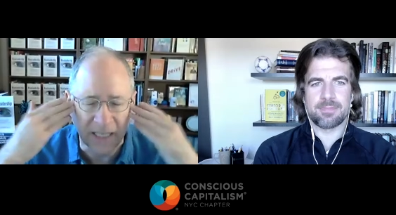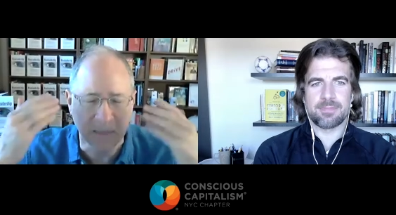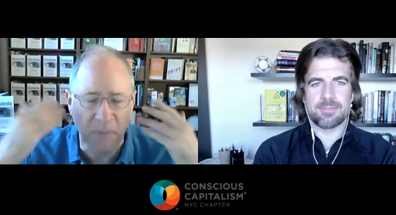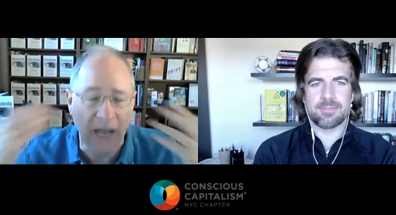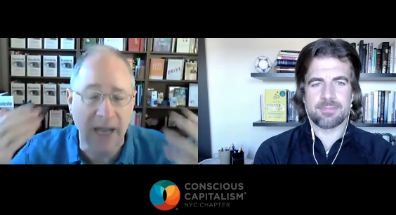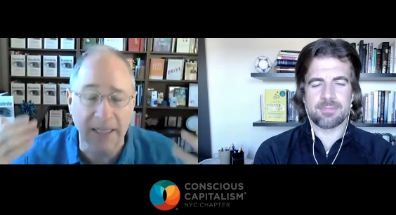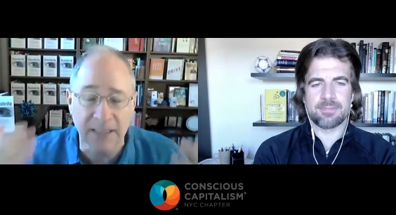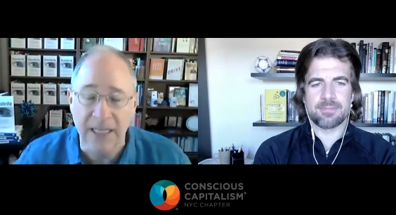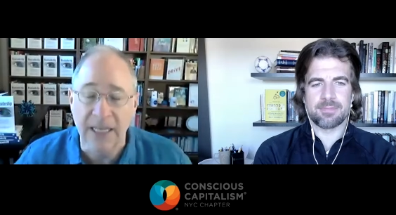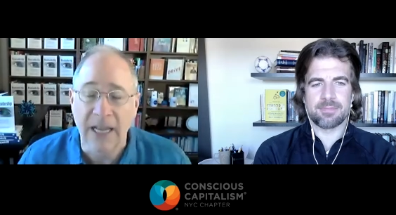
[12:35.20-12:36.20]
Speaker 1: mind
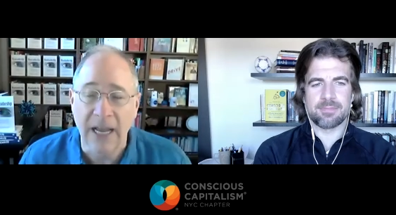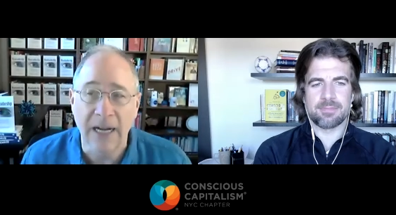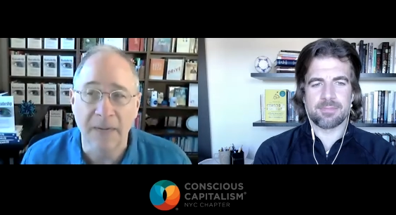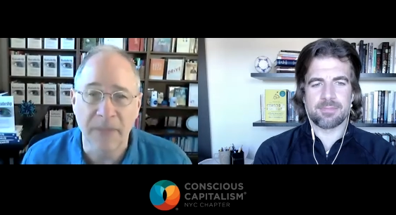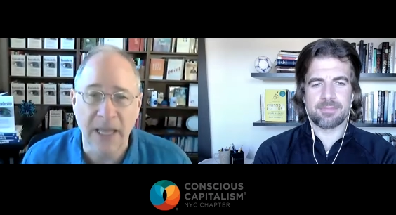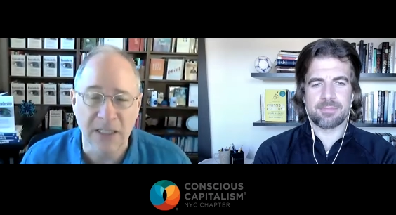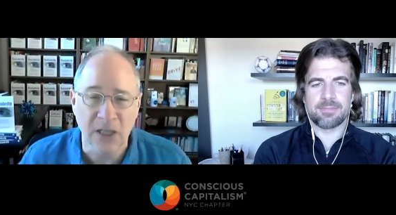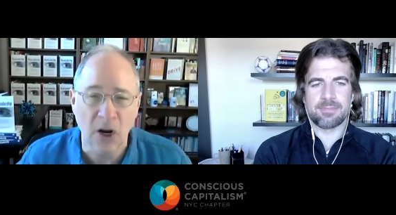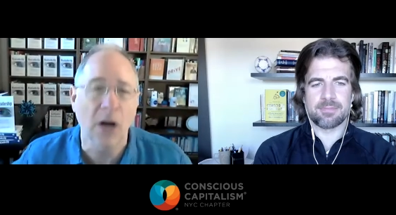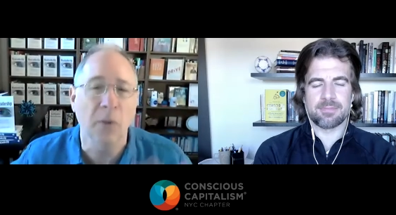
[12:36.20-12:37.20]
um, and his
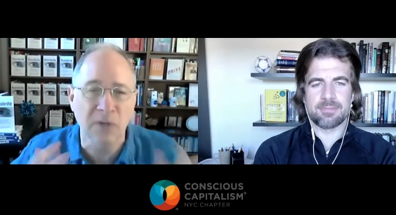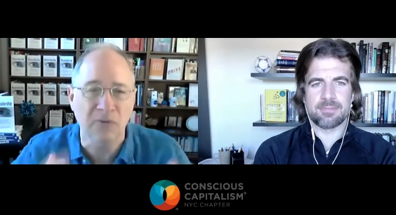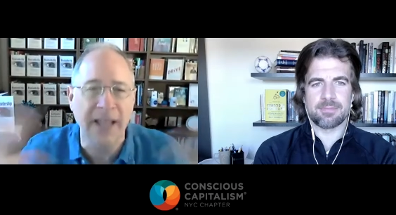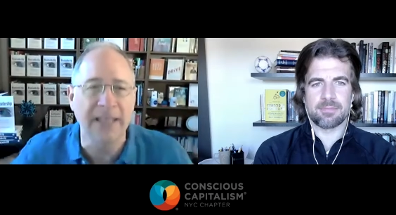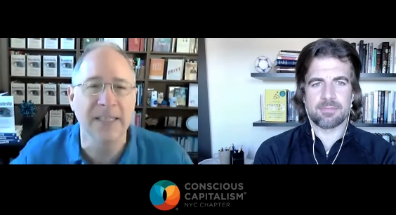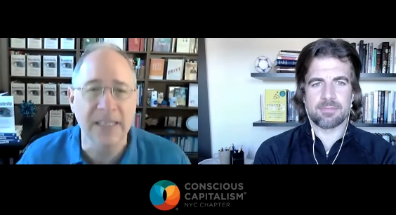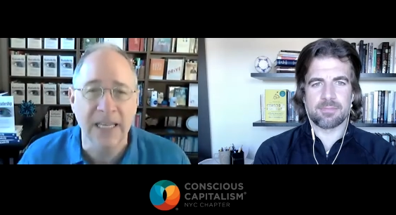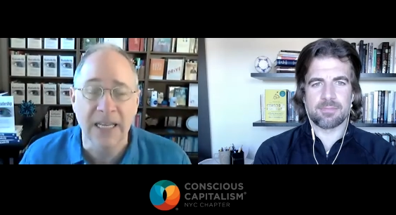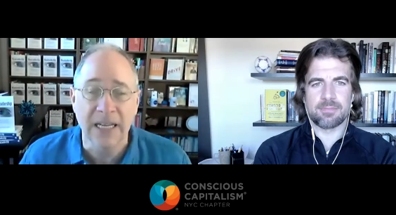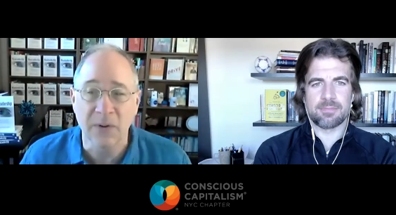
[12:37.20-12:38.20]
heart would race
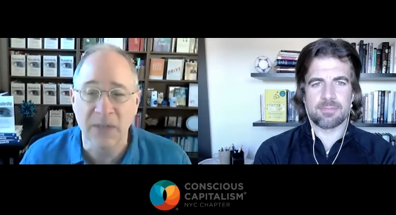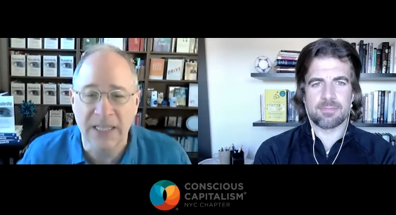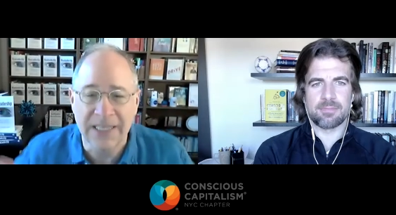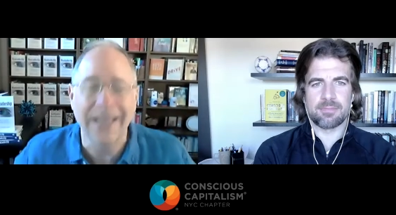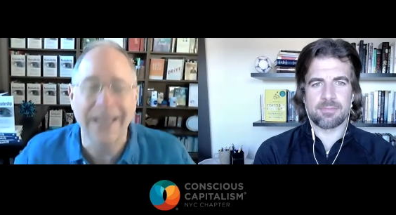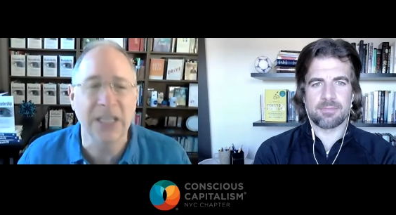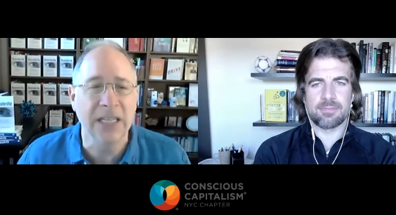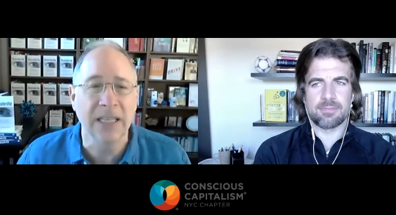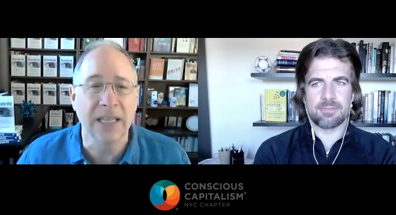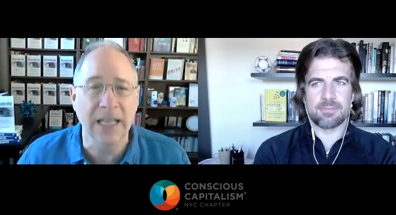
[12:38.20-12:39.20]
with
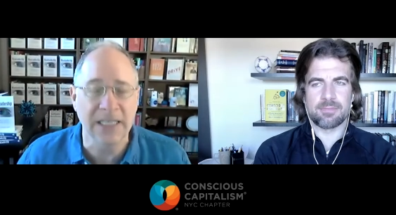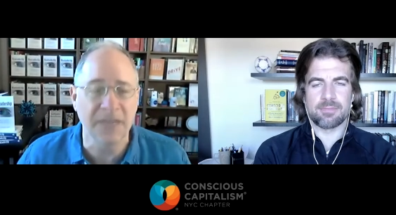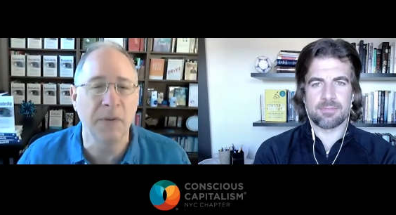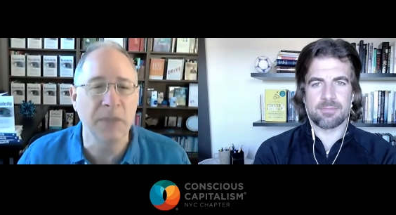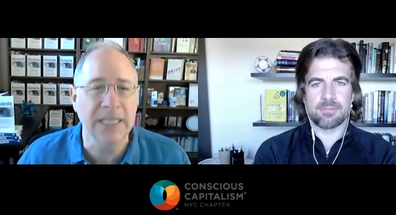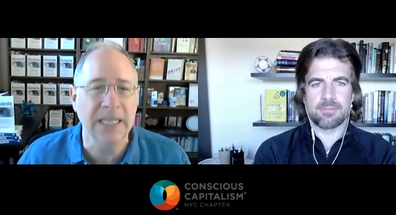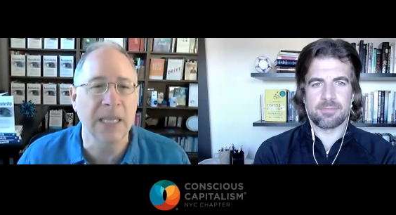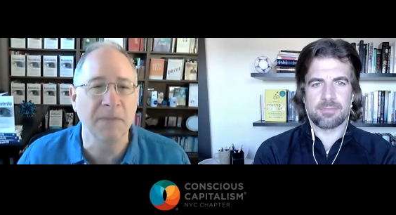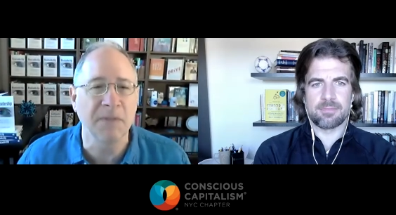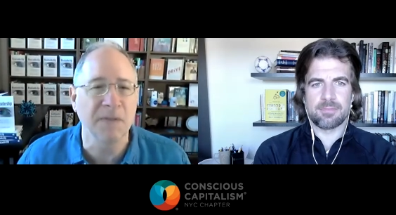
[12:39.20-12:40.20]
elation as if he was seeing
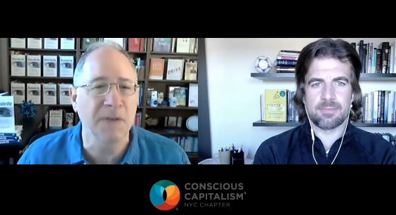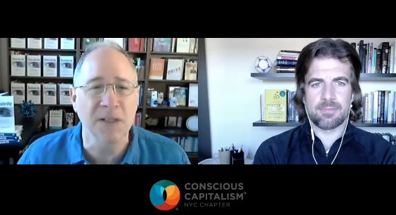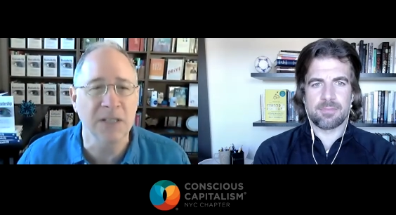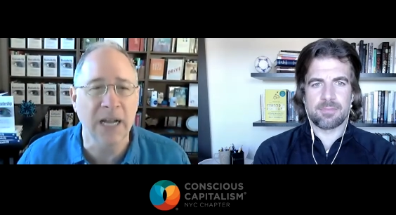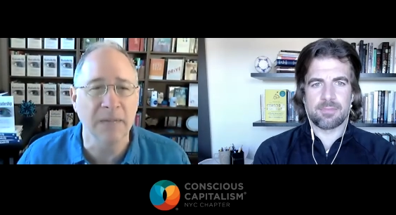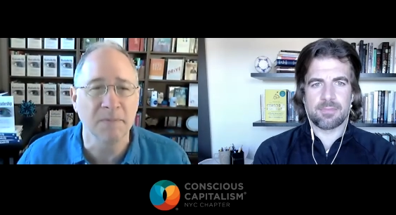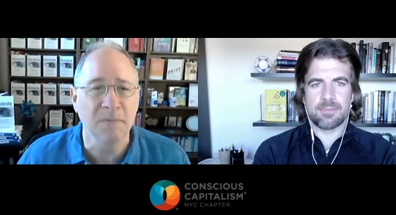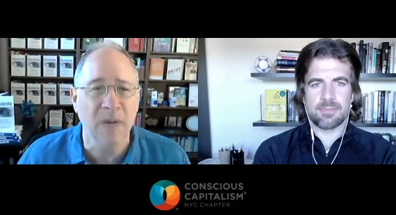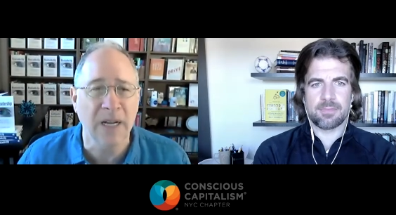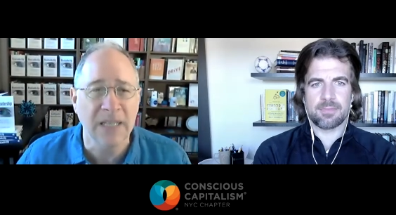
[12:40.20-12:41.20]
them for the first time
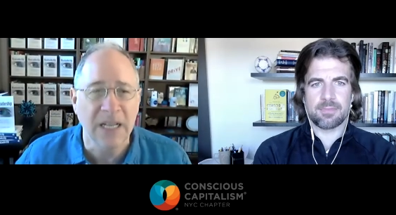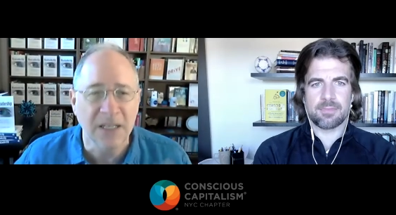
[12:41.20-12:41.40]
right?